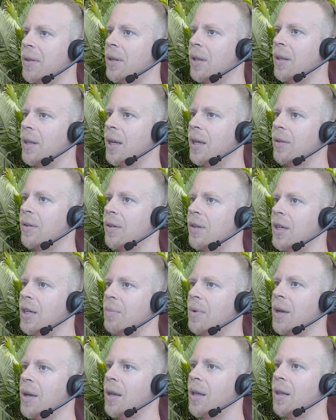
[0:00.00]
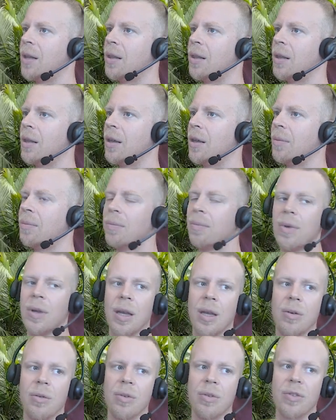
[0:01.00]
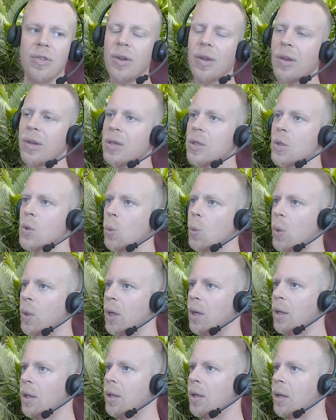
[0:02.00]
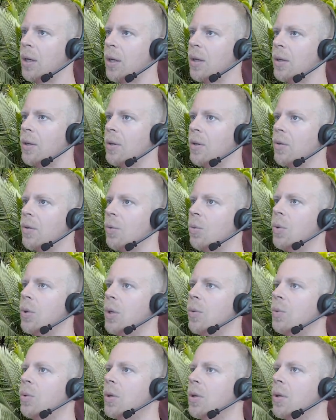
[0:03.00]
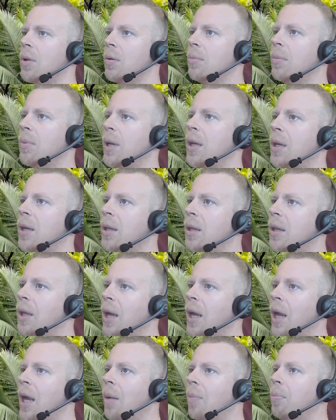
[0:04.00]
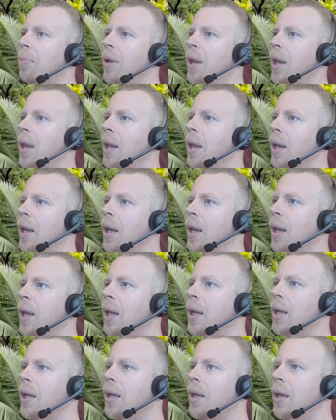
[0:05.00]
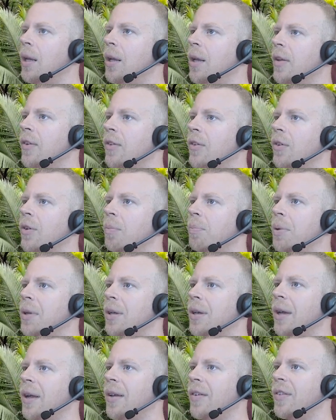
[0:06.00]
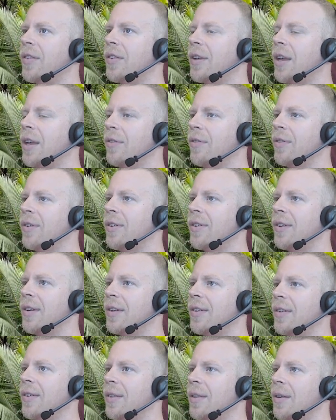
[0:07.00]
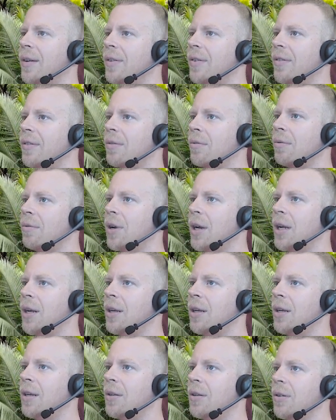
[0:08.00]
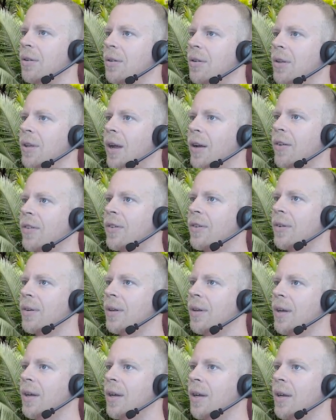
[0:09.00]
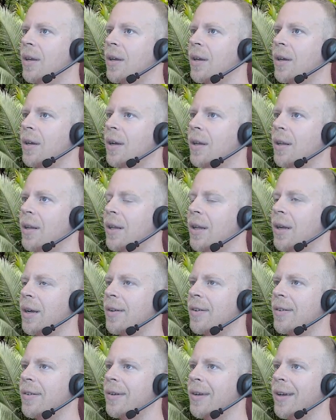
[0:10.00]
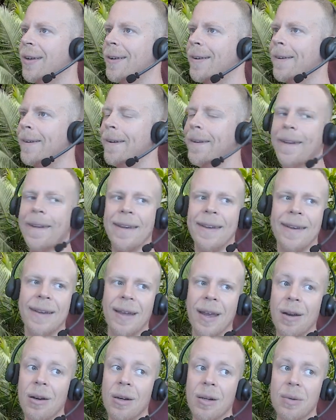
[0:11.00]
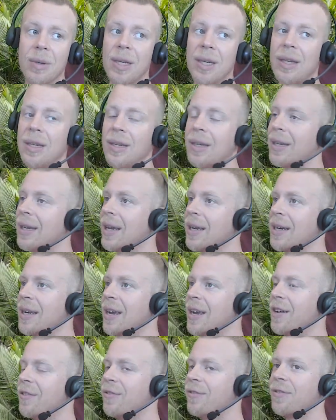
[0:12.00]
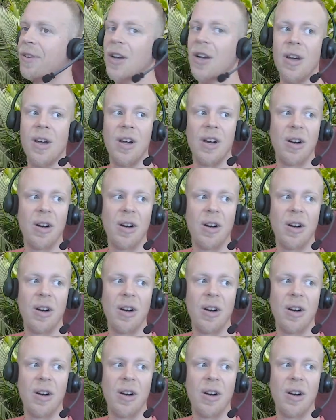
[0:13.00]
under that email address as well, and we will make it happen. So PK Stefan says that it's raining in Tucson, kind of like Seattle. Currently, we again have